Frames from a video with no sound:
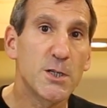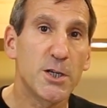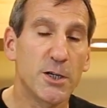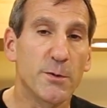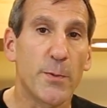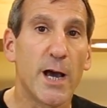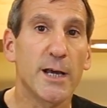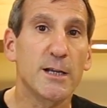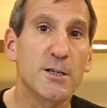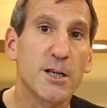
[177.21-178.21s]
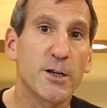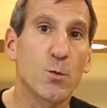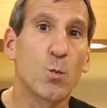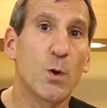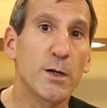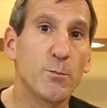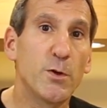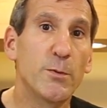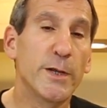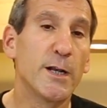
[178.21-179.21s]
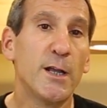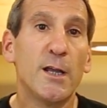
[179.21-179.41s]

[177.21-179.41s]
to your body, so you're one movement.